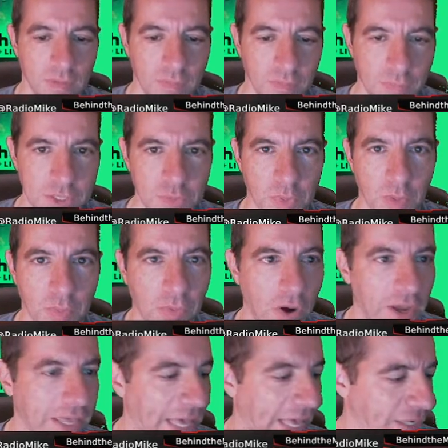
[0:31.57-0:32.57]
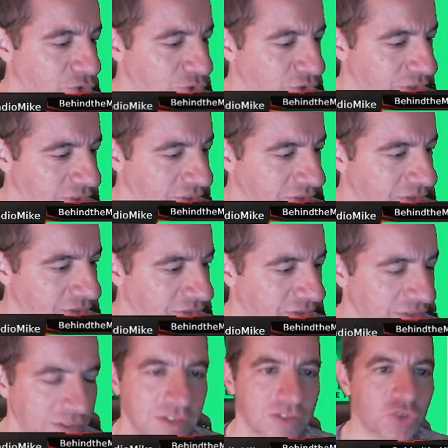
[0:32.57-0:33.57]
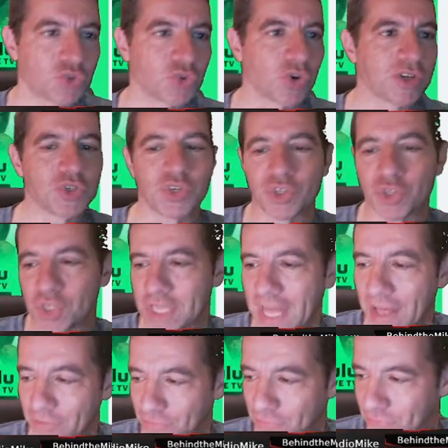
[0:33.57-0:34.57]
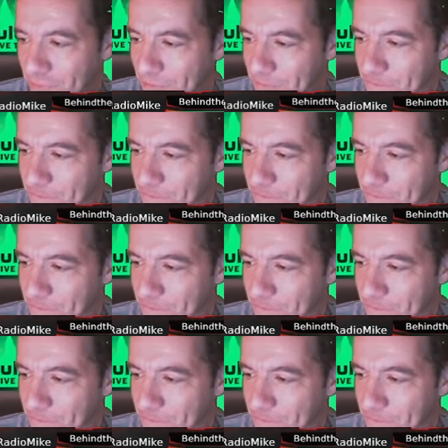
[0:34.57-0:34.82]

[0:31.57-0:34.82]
baseball broadcaster, to trust your stuff.